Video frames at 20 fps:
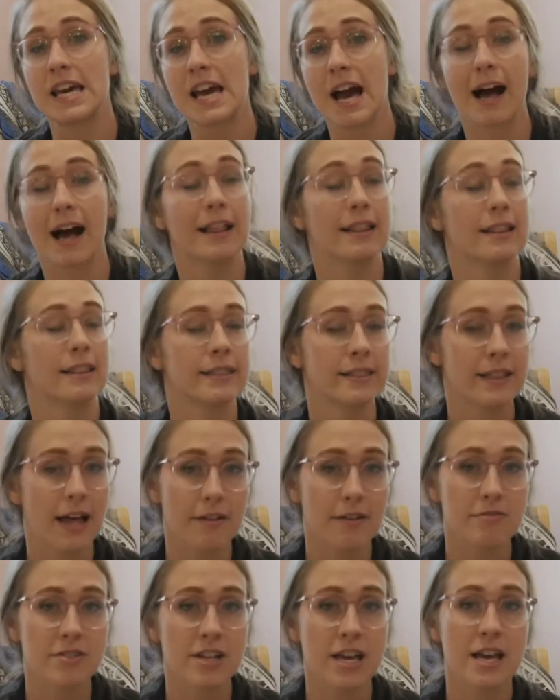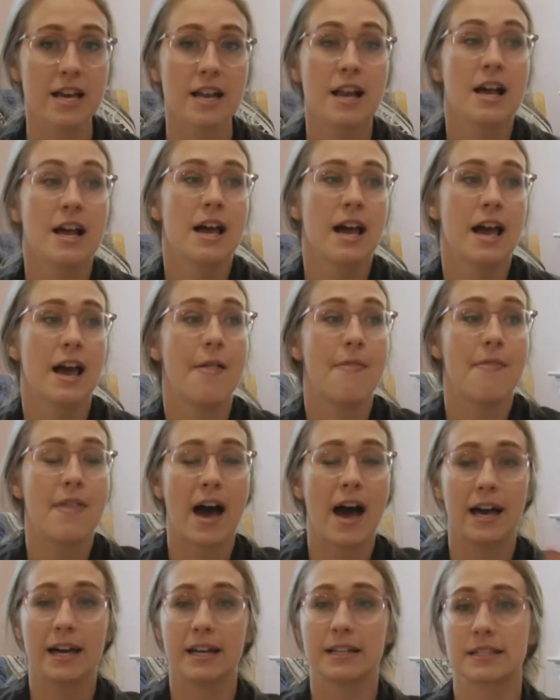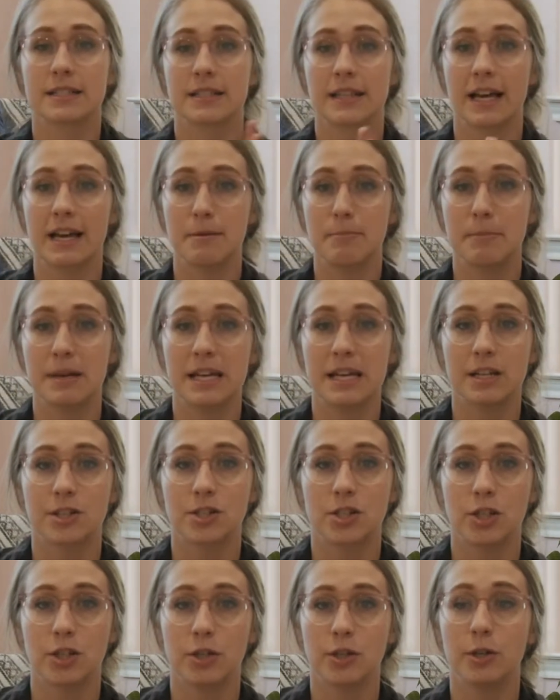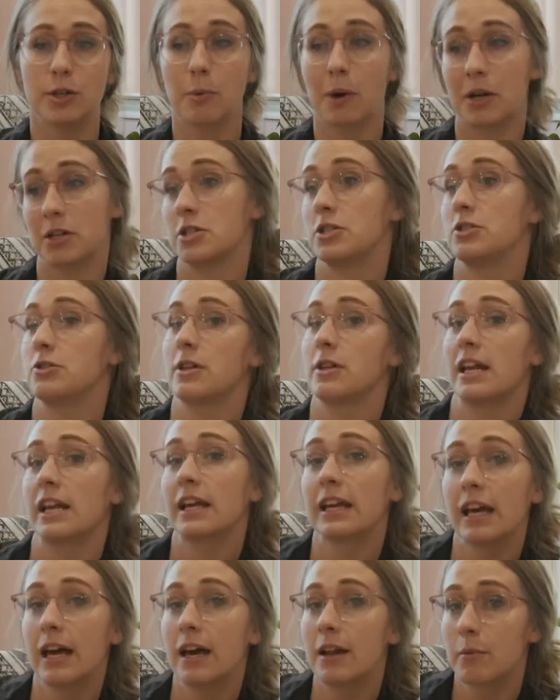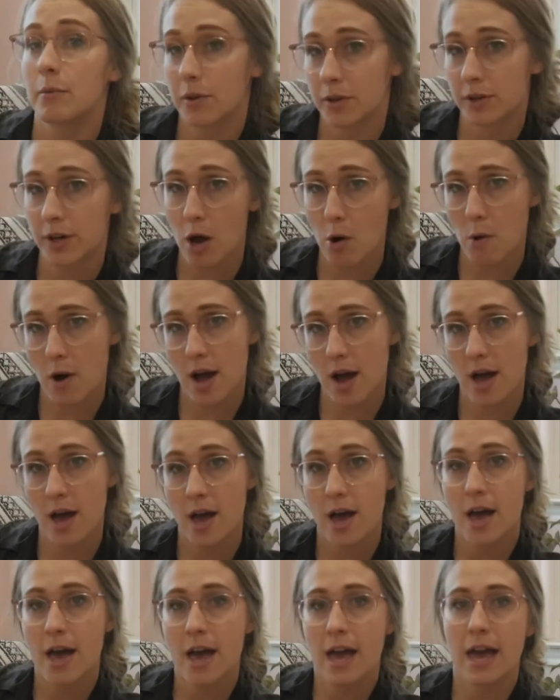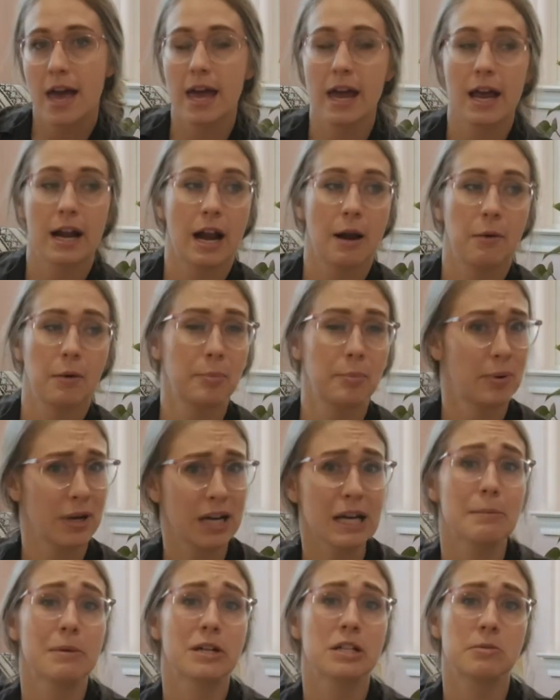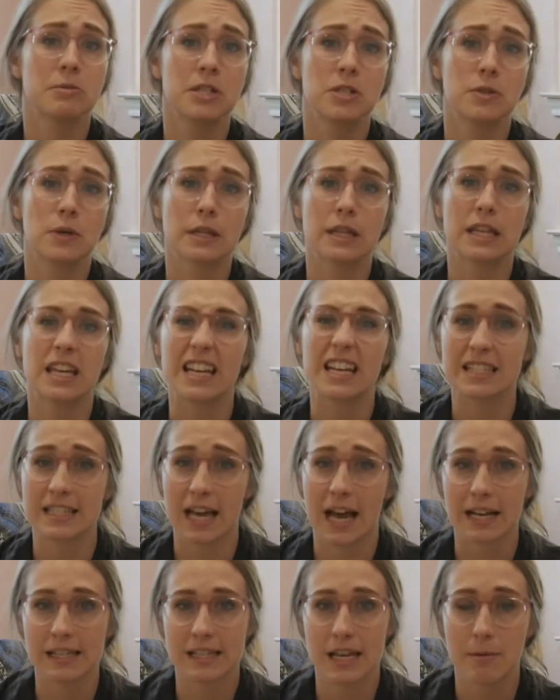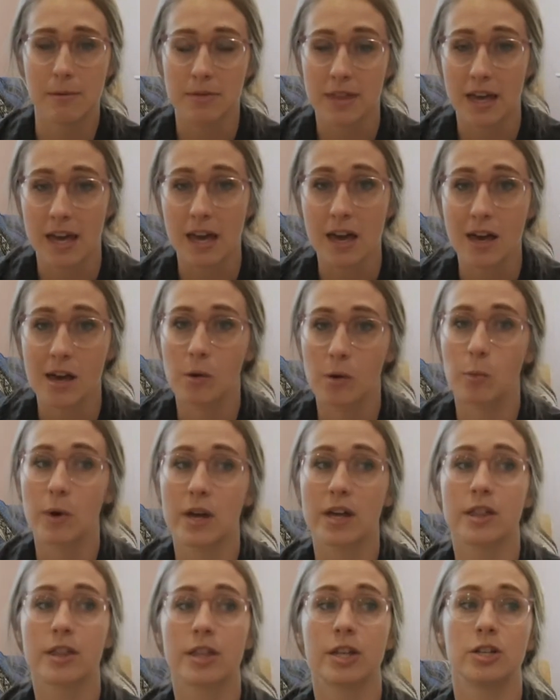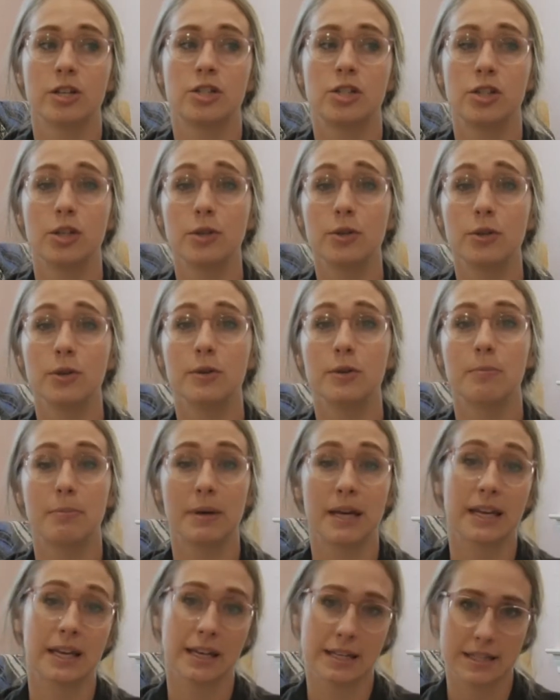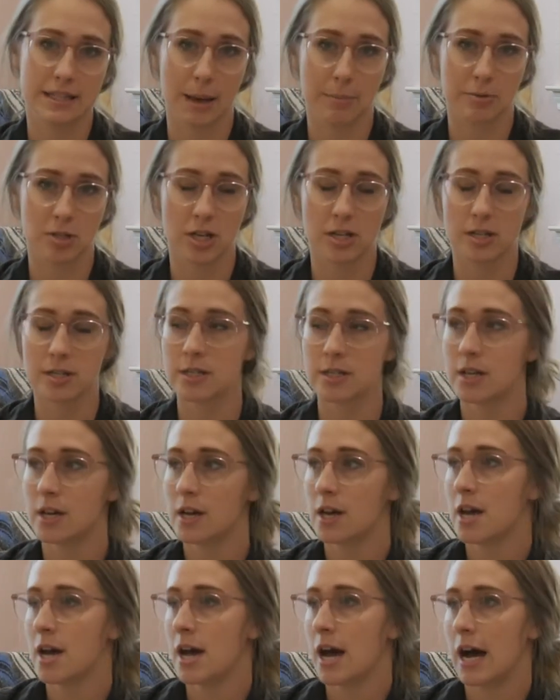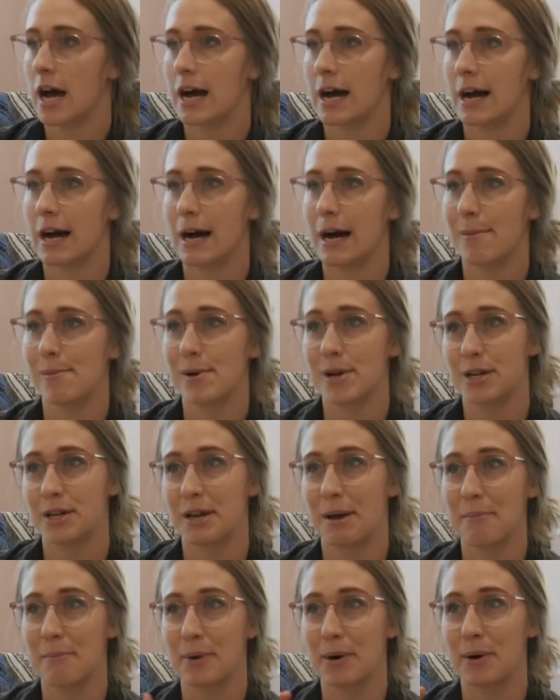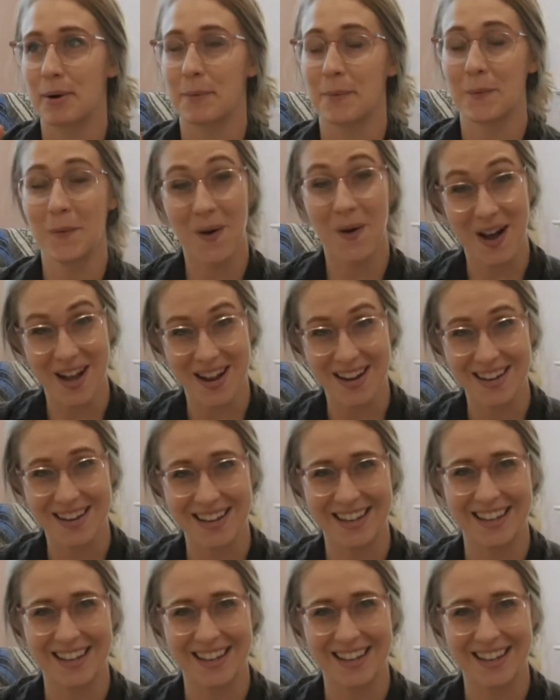I loved it, and that has led me to want to do that again with Noah. And I will pretty much be doing the exact same thing with 2 big exceptions. Number 1,